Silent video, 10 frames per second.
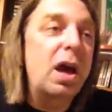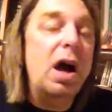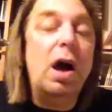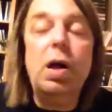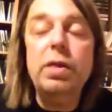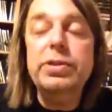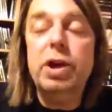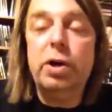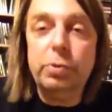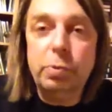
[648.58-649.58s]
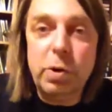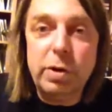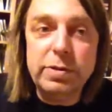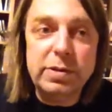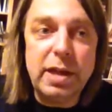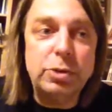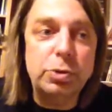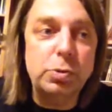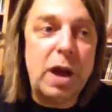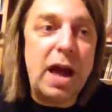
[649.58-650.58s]
All the other ones that
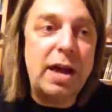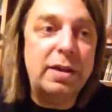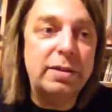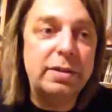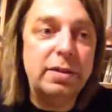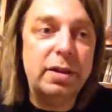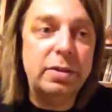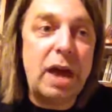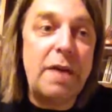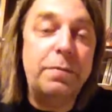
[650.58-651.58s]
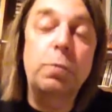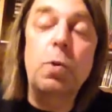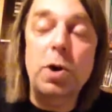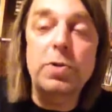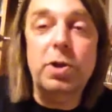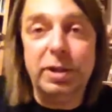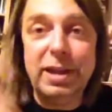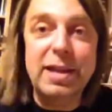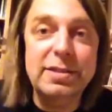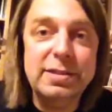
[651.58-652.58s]
you have won
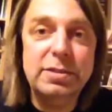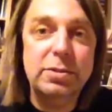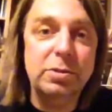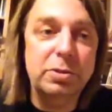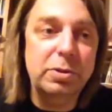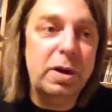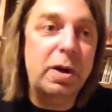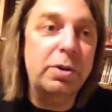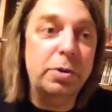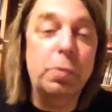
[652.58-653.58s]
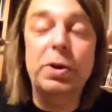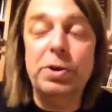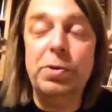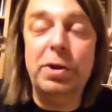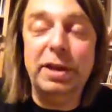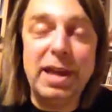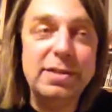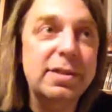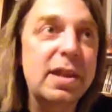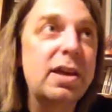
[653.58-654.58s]
against, you are the winner
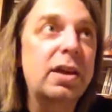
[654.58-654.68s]
against,